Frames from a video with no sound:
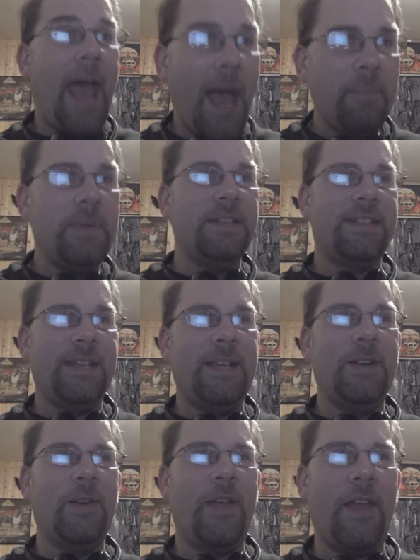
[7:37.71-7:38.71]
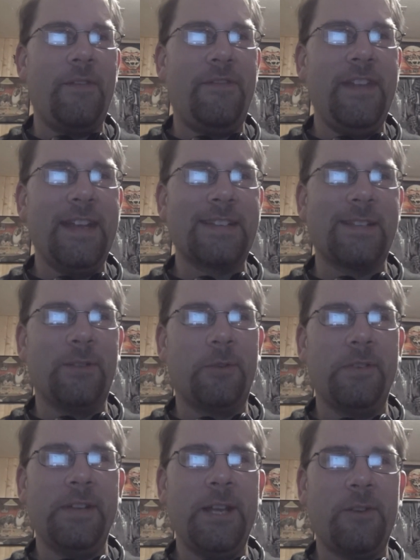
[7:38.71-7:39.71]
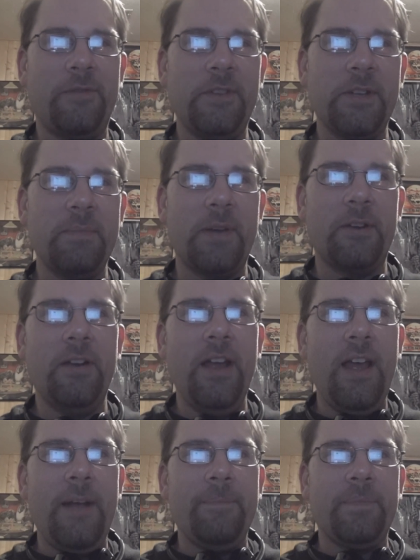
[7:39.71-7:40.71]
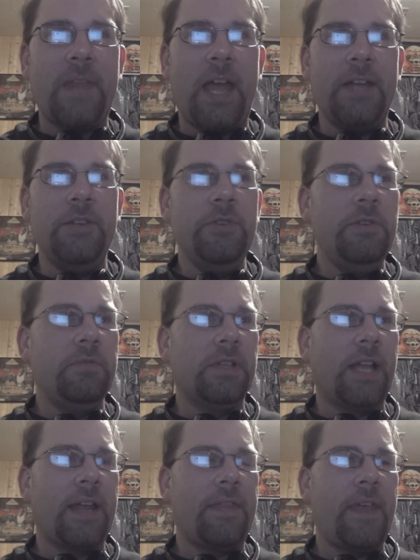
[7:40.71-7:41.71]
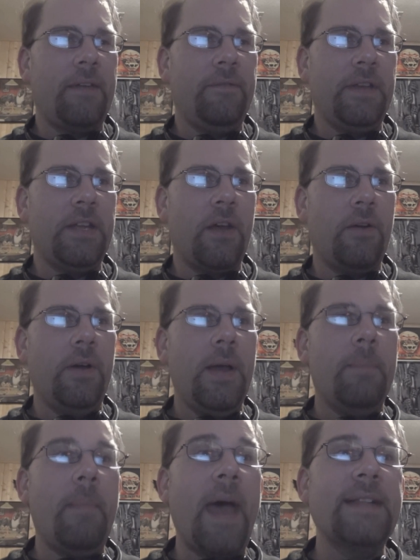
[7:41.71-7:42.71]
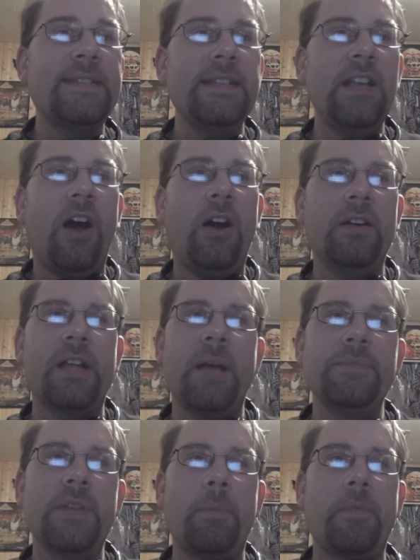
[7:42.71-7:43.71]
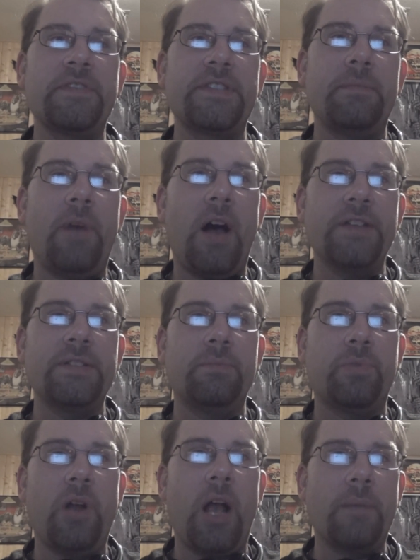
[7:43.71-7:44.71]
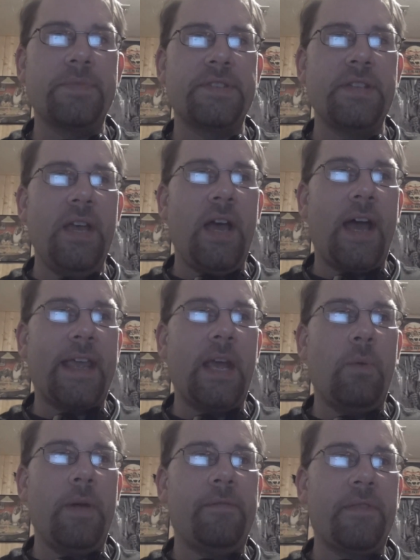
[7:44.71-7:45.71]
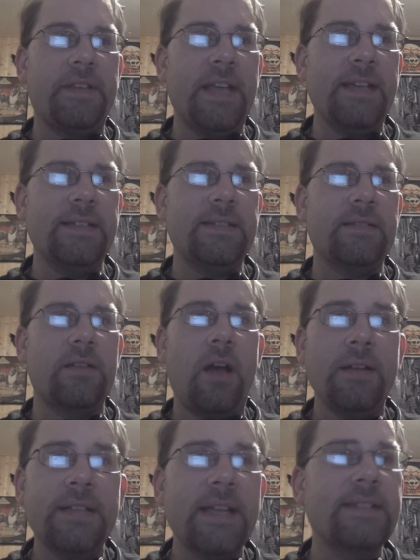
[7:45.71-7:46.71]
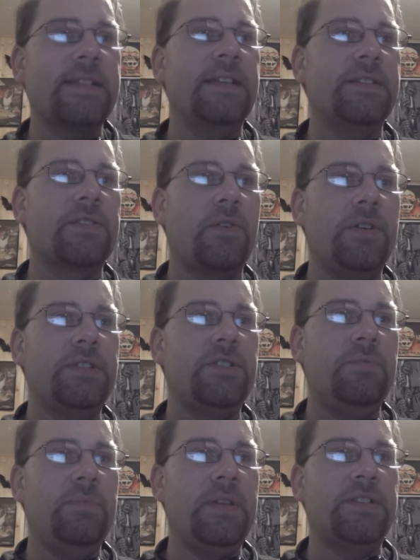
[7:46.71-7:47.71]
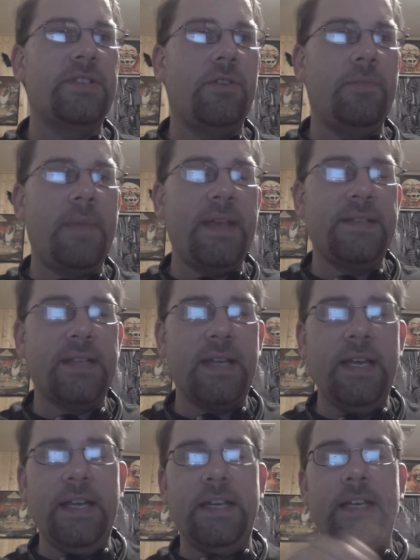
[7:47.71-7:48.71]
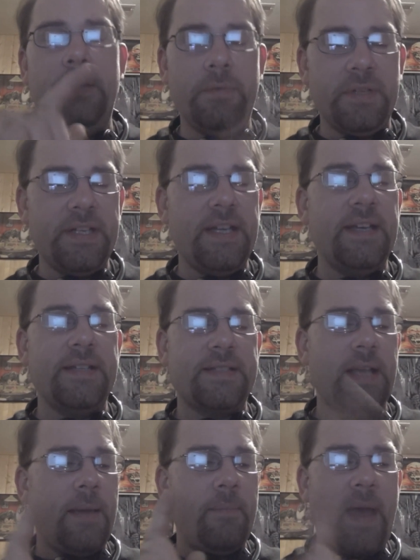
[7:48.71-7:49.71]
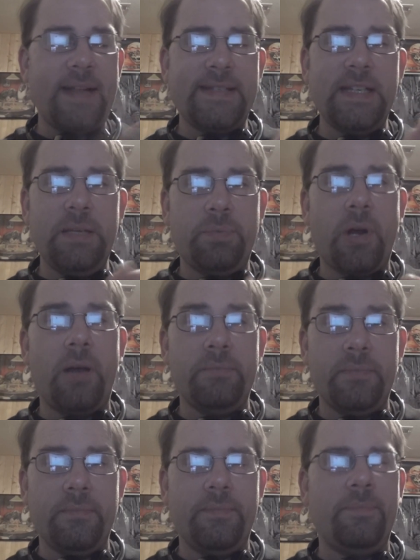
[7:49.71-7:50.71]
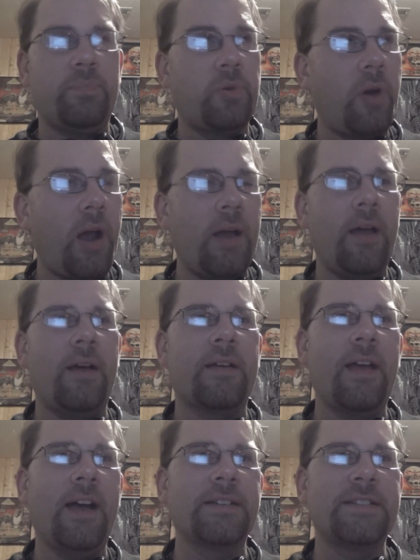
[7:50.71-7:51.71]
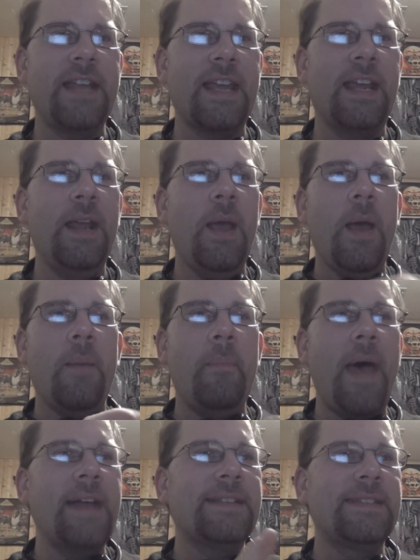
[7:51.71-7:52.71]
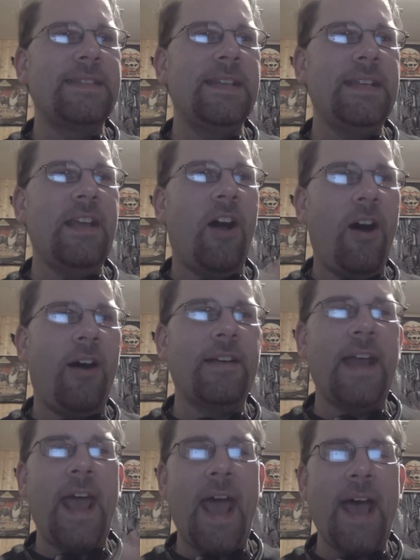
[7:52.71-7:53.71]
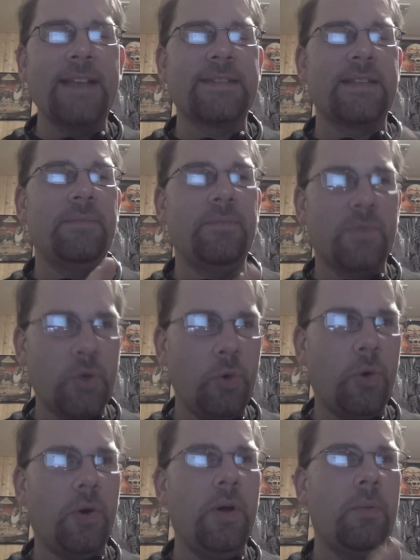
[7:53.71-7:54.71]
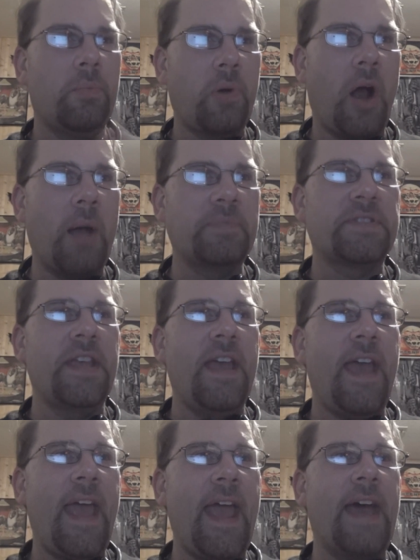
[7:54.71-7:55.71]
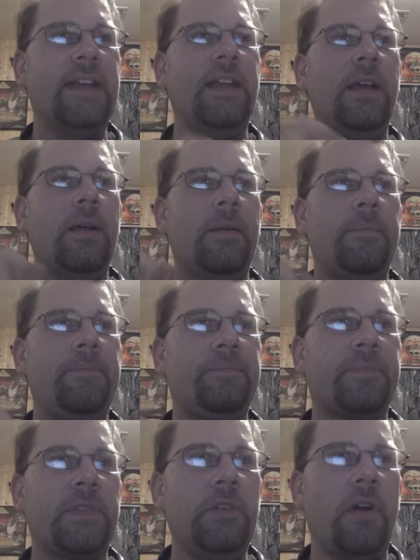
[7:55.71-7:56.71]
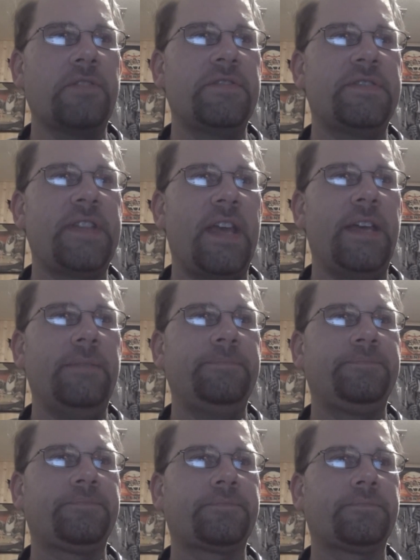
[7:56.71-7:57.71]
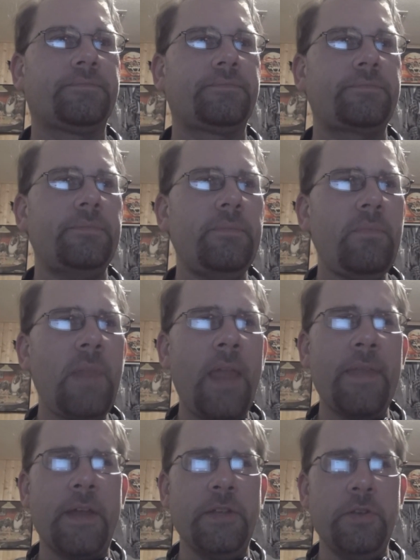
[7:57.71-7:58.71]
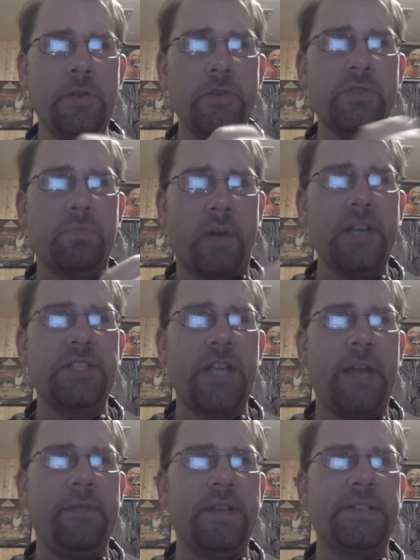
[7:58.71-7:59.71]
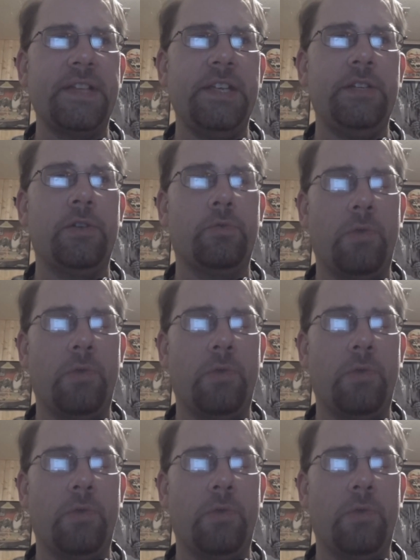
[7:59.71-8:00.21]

happy to hear that Phoenix and Lori Lee are feeling better. I knew you would like that video. Mad City Haunt comes up with some awesome props. I can't wait for the contest. It's going to be so amazing. It really is. Mad City gosh dang it. Mad City Haunt has some cool props. And you also say that you use brake shavings in your